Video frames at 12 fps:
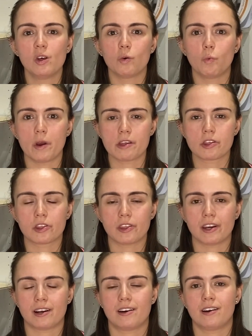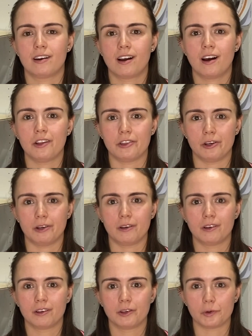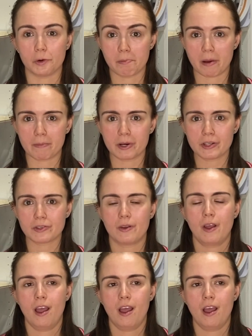with their other group members.